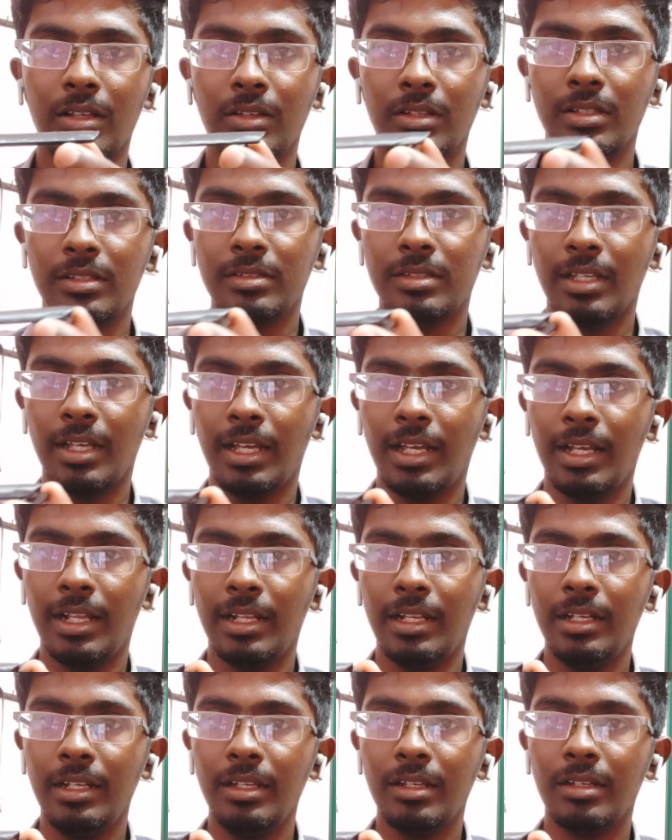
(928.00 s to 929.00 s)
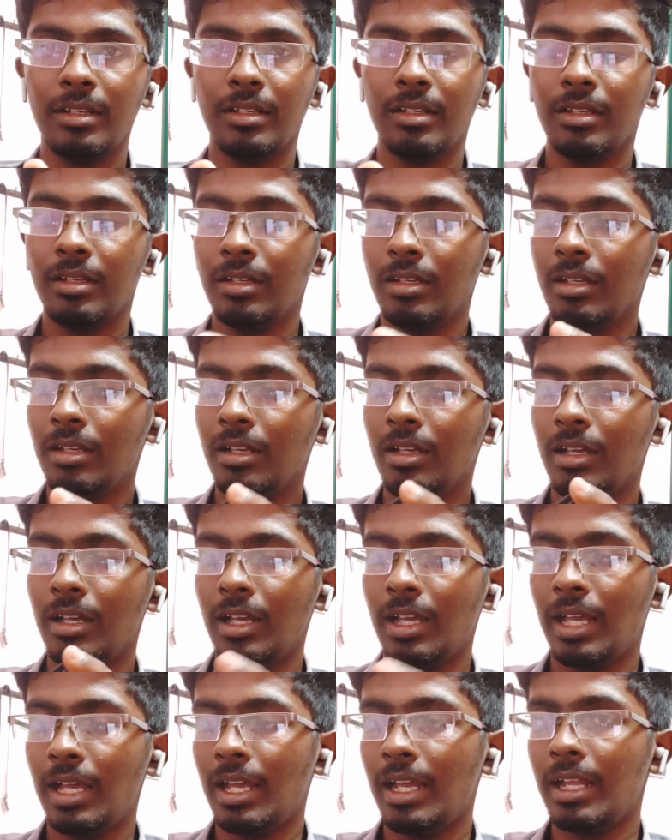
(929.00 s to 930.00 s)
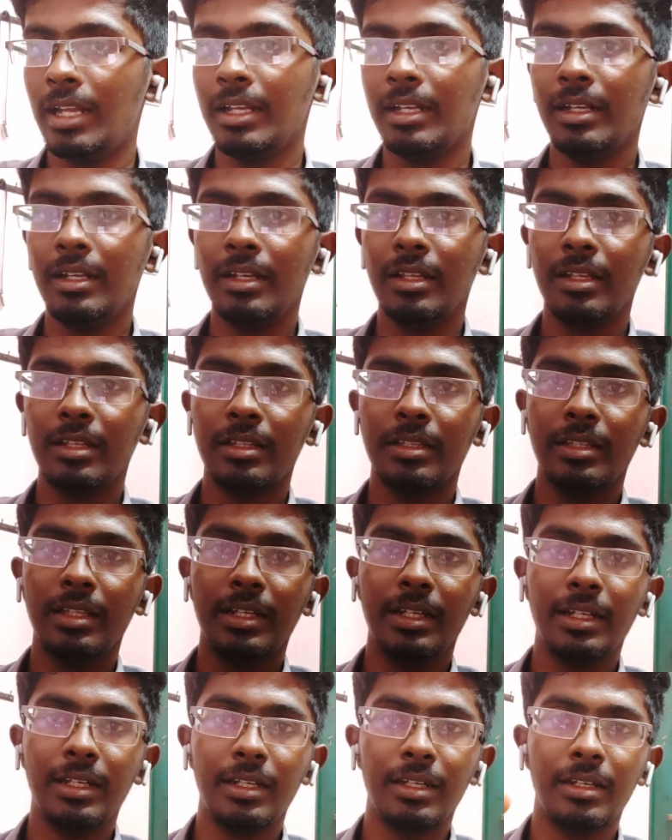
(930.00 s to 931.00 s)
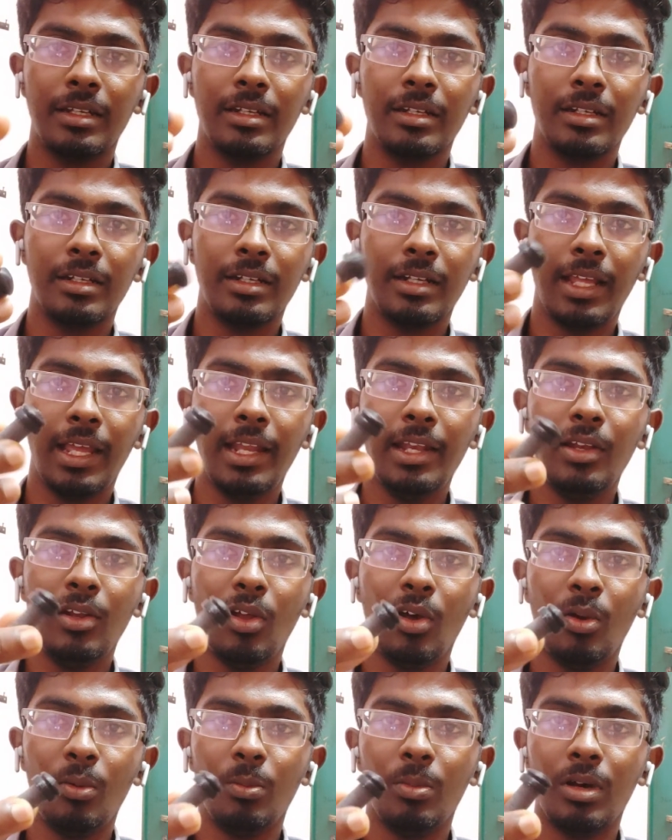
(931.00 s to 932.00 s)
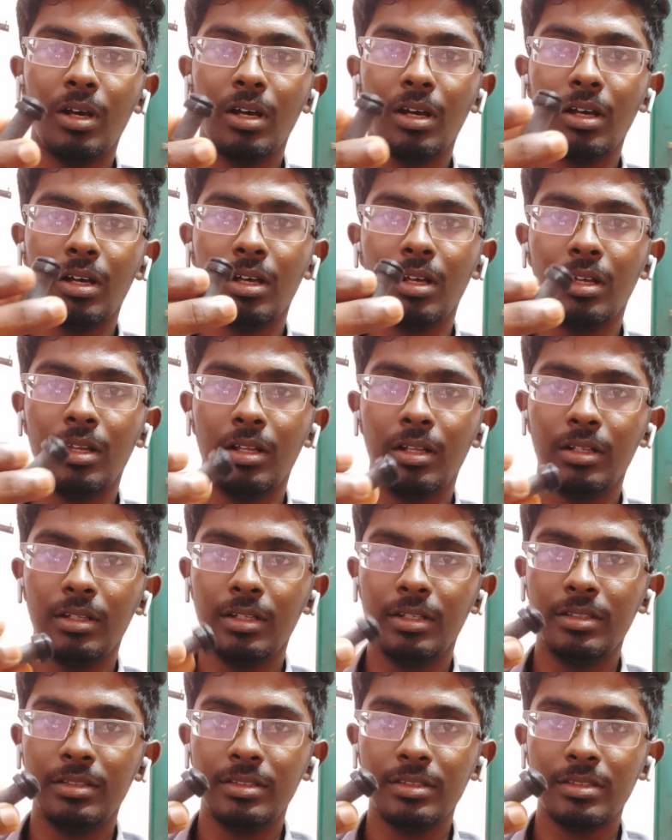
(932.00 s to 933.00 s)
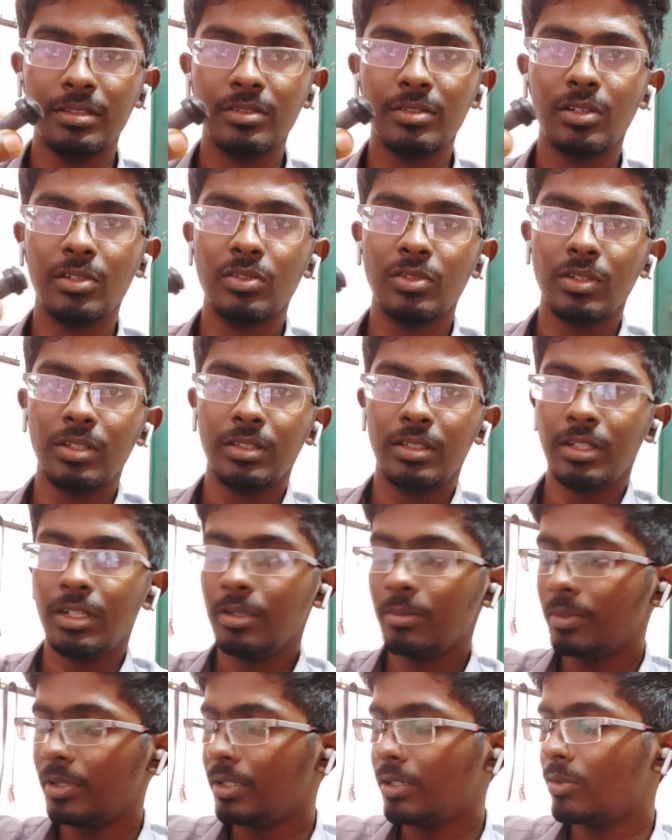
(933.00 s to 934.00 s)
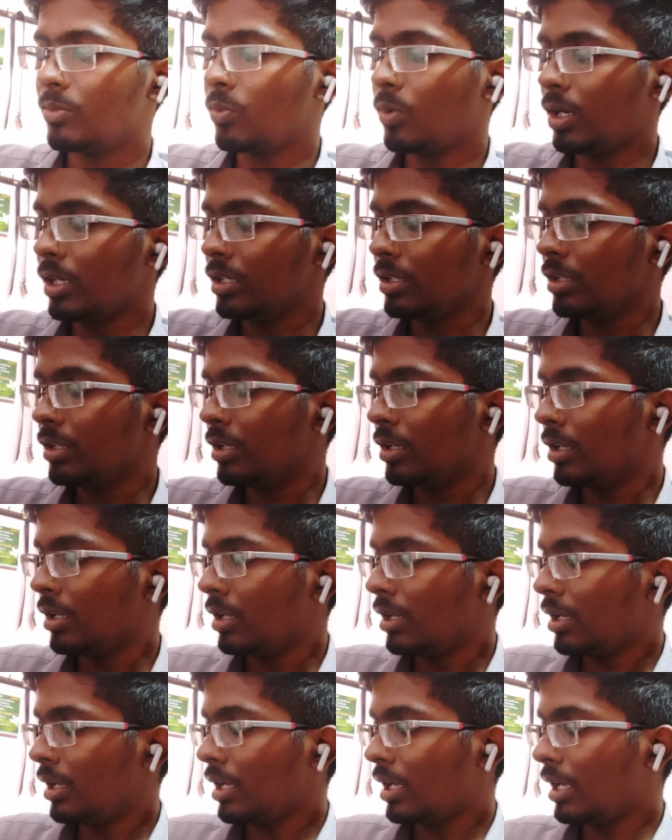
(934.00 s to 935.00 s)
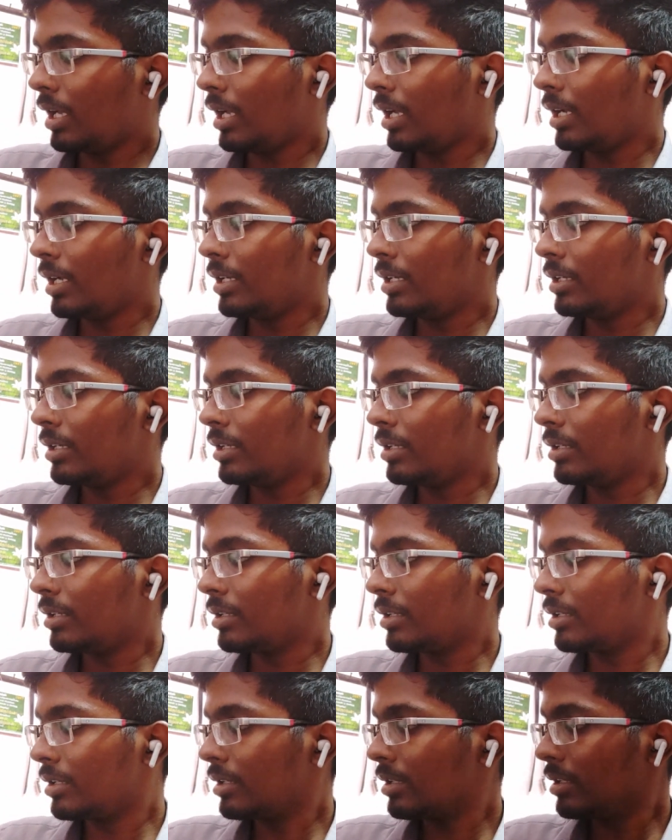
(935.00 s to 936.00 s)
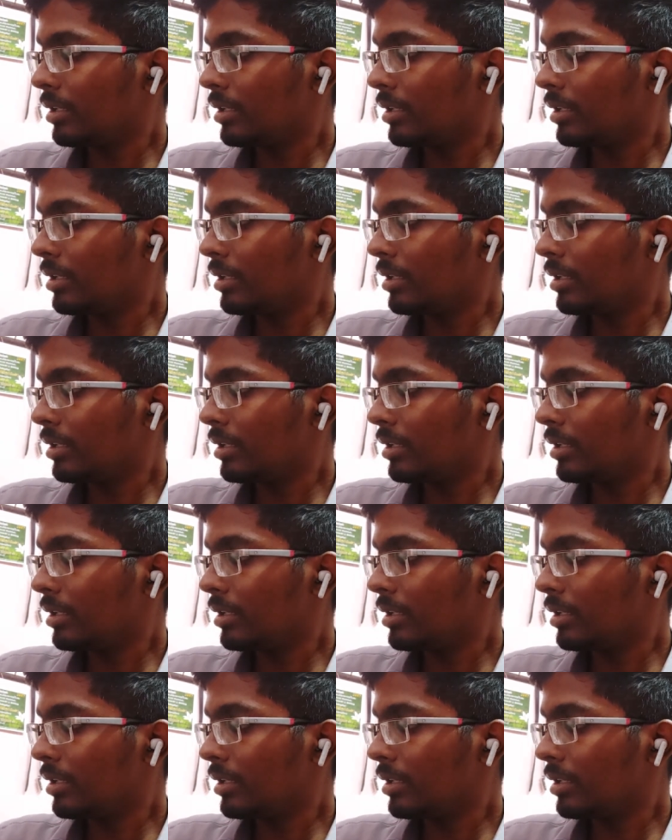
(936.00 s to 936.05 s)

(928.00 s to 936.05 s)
is held, and the tail knob. This is also a 3D printed one, and the